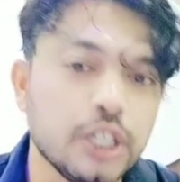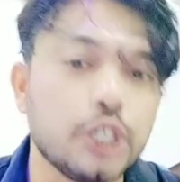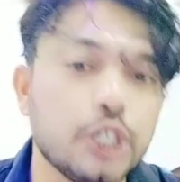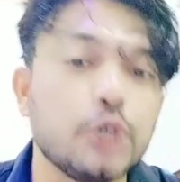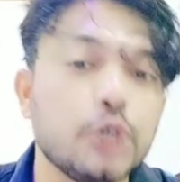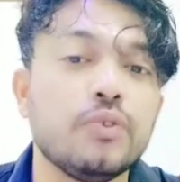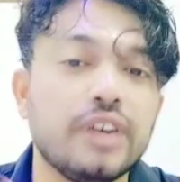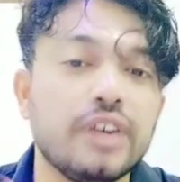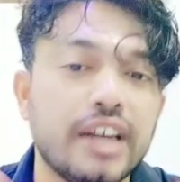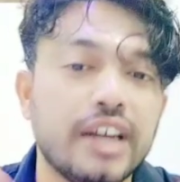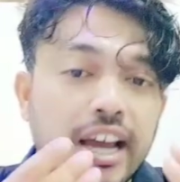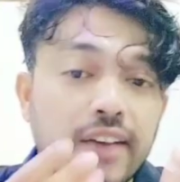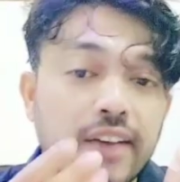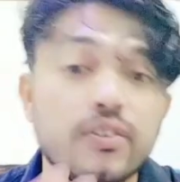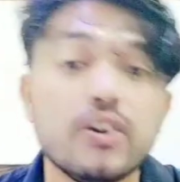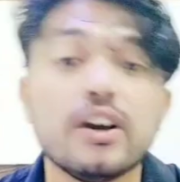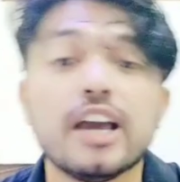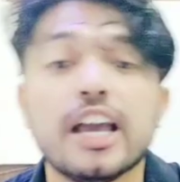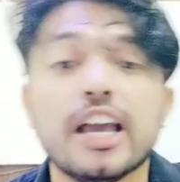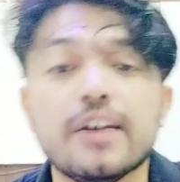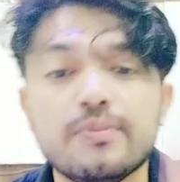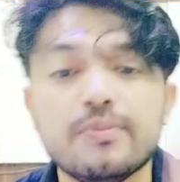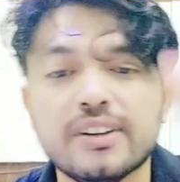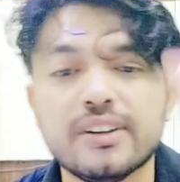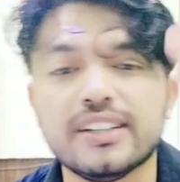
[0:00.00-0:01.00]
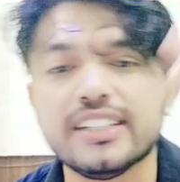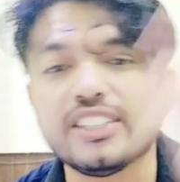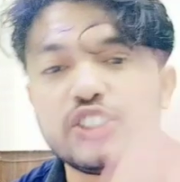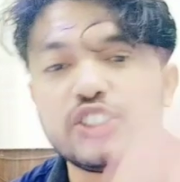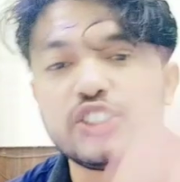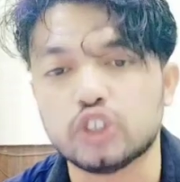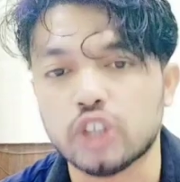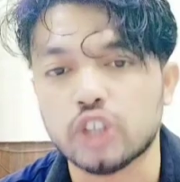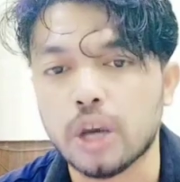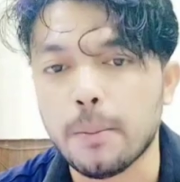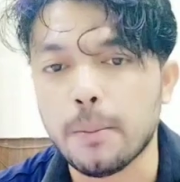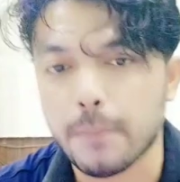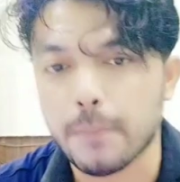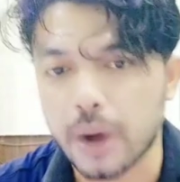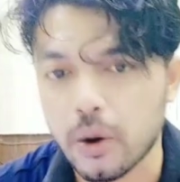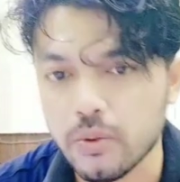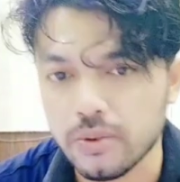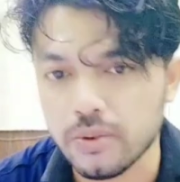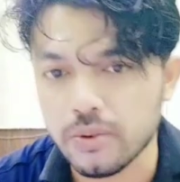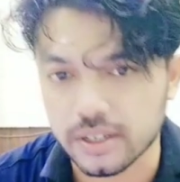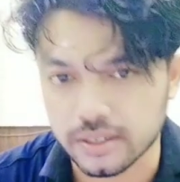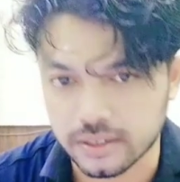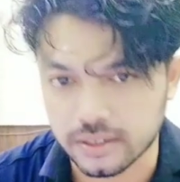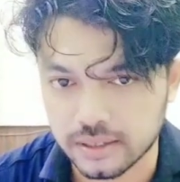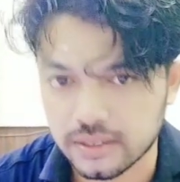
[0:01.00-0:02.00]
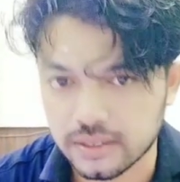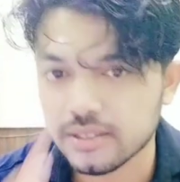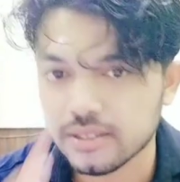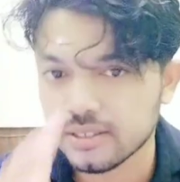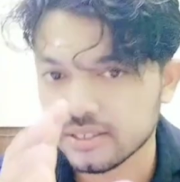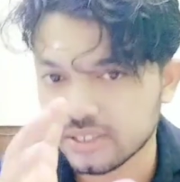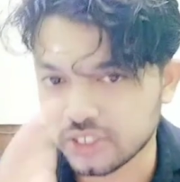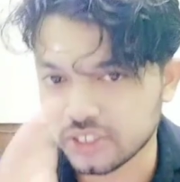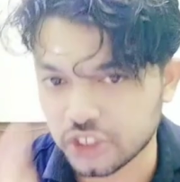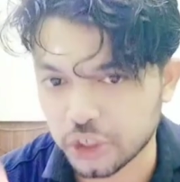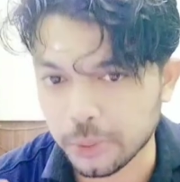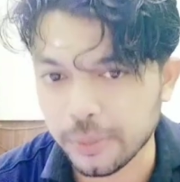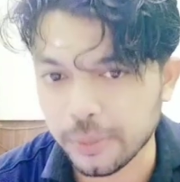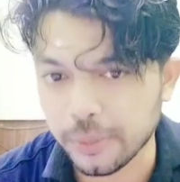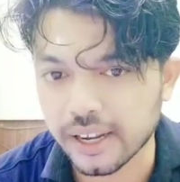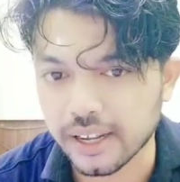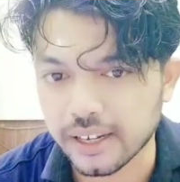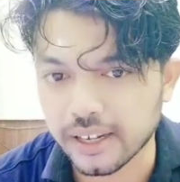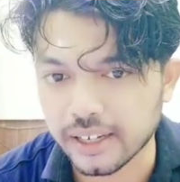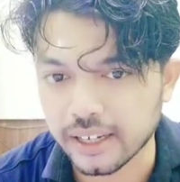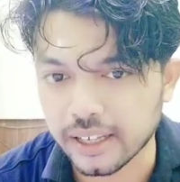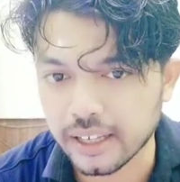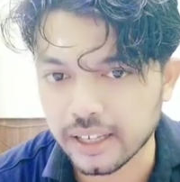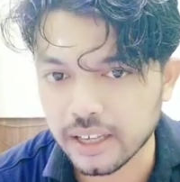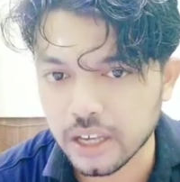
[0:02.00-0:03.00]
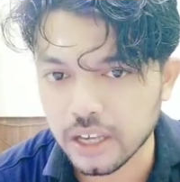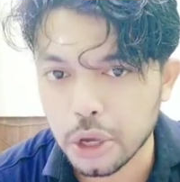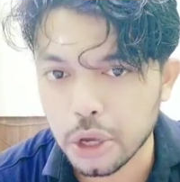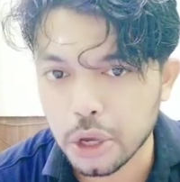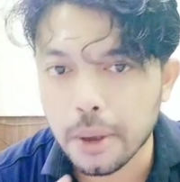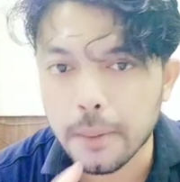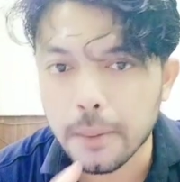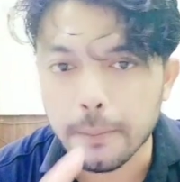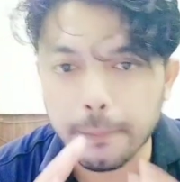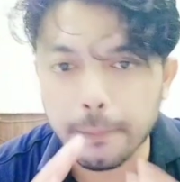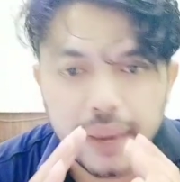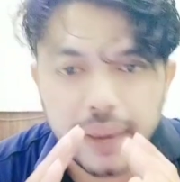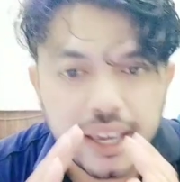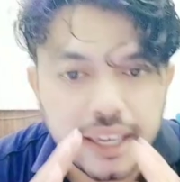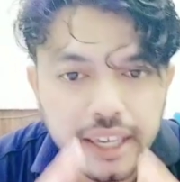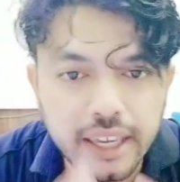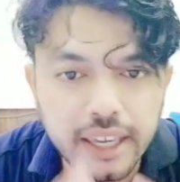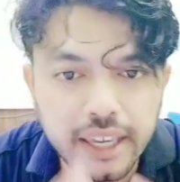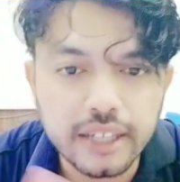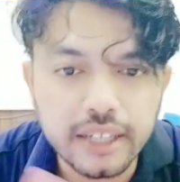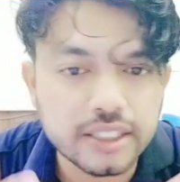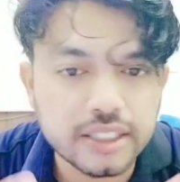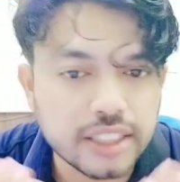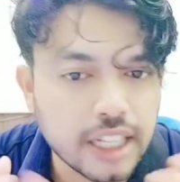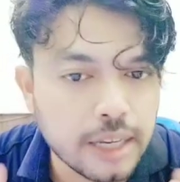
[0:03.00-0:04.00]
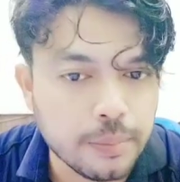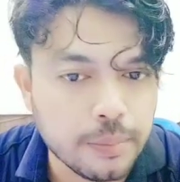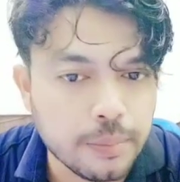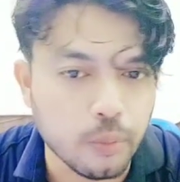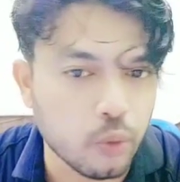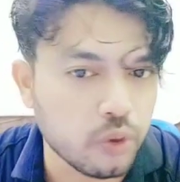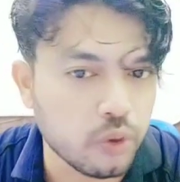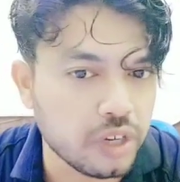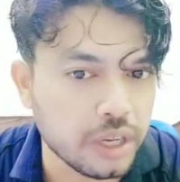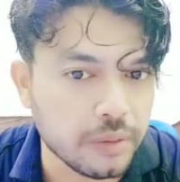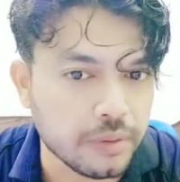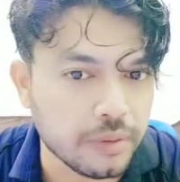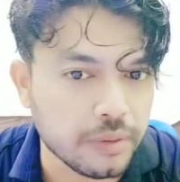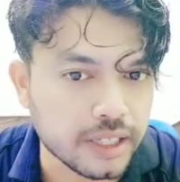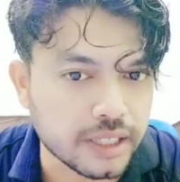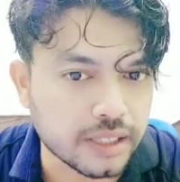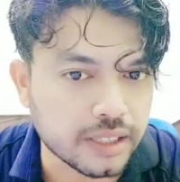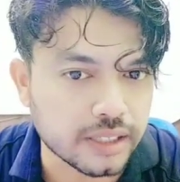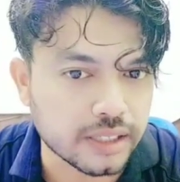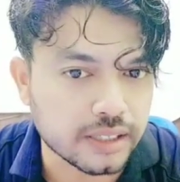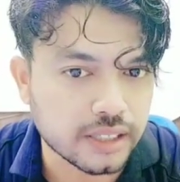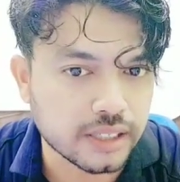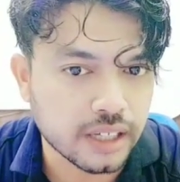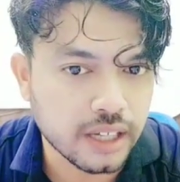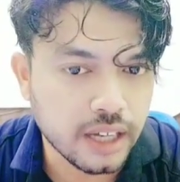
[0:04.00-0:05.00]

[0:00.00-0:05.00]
You never ever reach the mountain. Similarly, make yourself motivated.